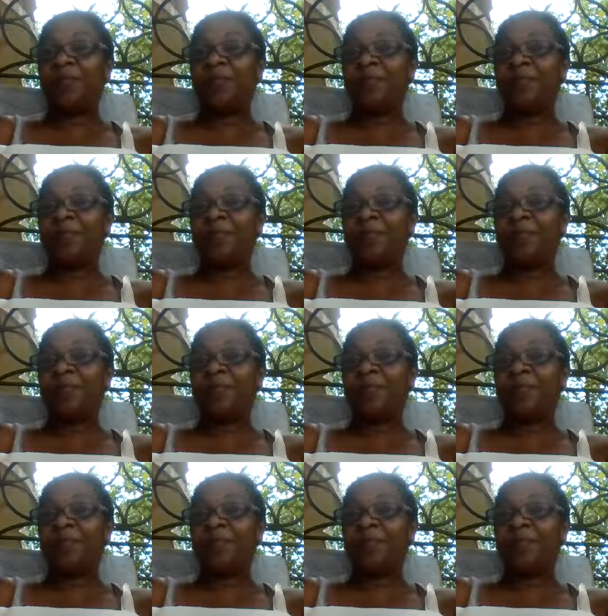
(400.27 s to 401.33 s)

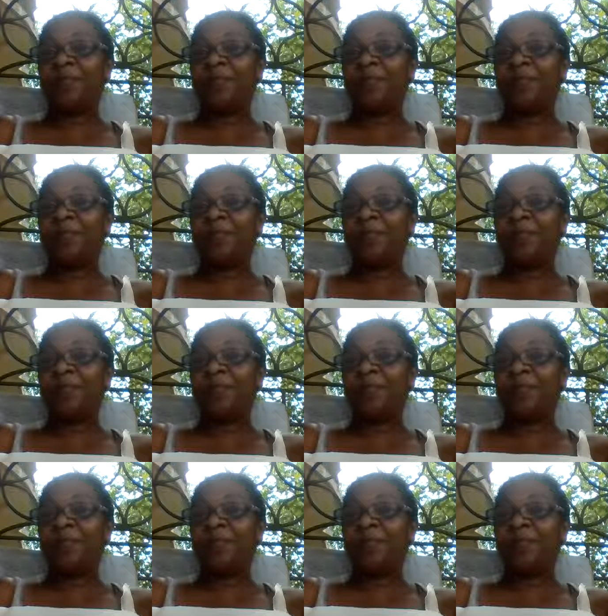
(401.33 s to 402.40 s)

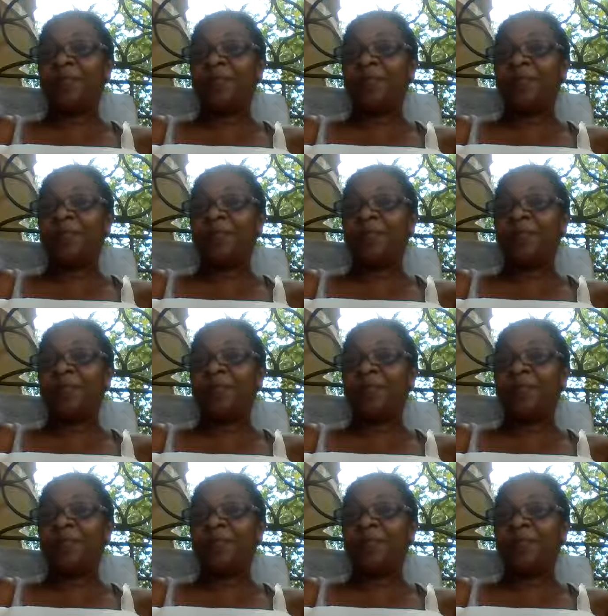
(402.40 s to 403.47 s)

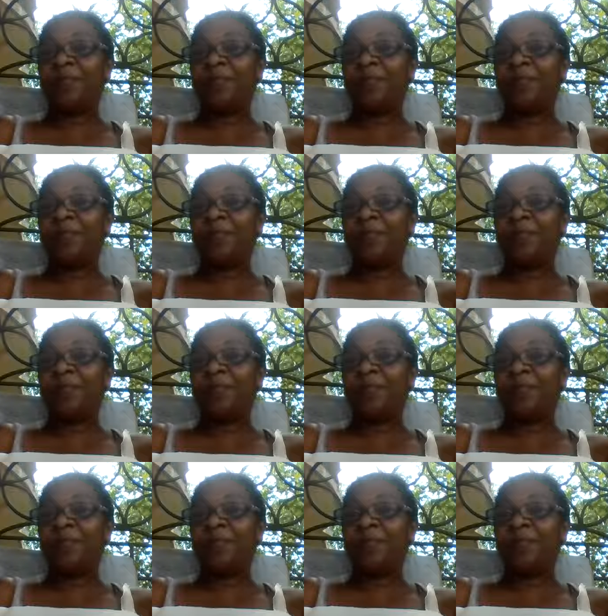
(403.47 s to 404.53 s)

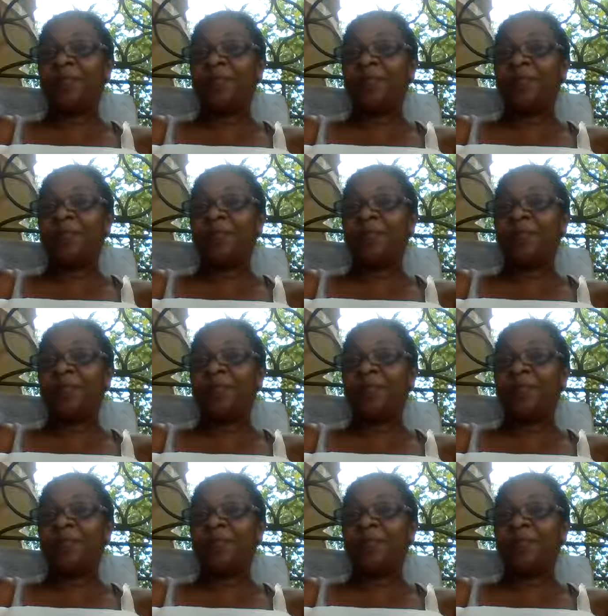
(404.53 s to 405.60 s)

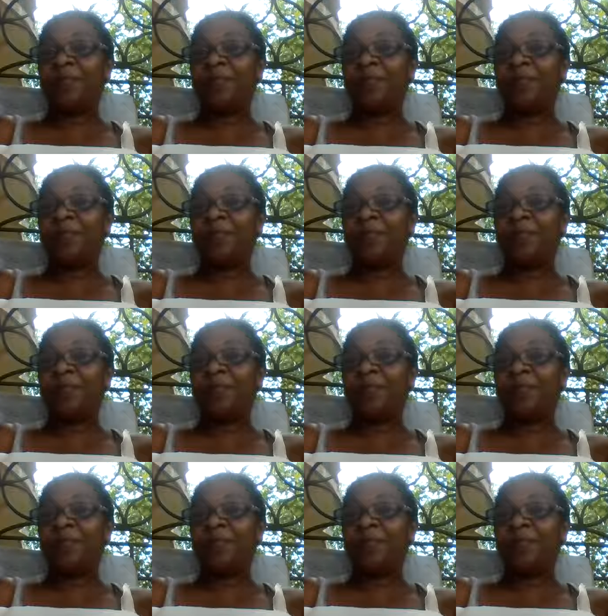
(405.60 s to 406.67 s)

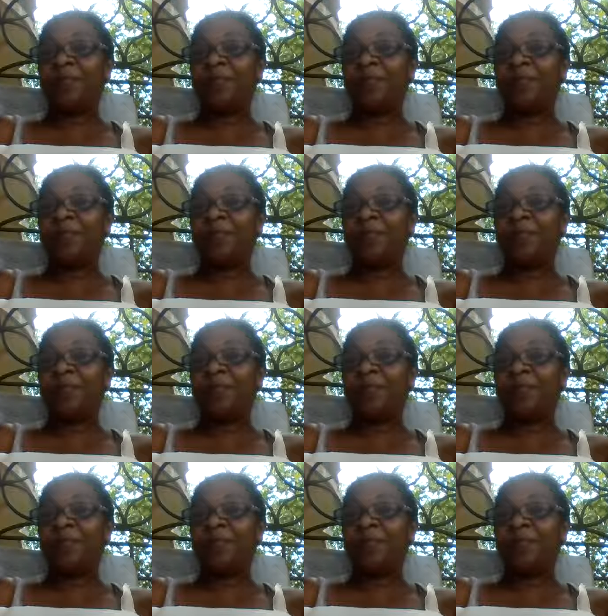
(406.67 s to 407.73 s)

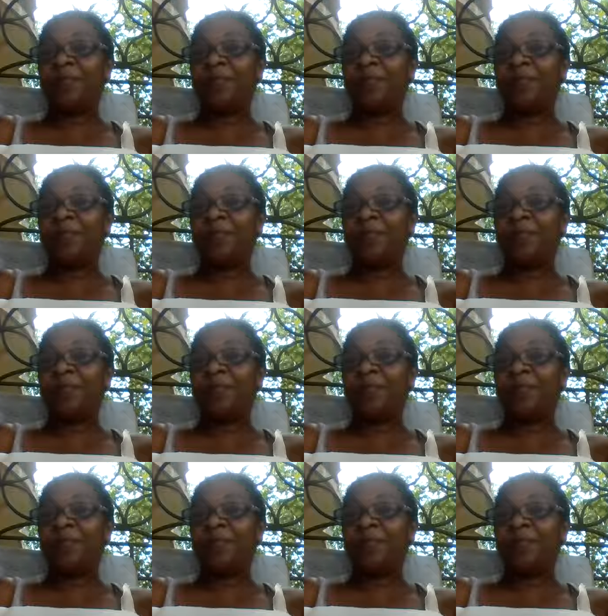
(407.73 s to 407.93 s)
(silence)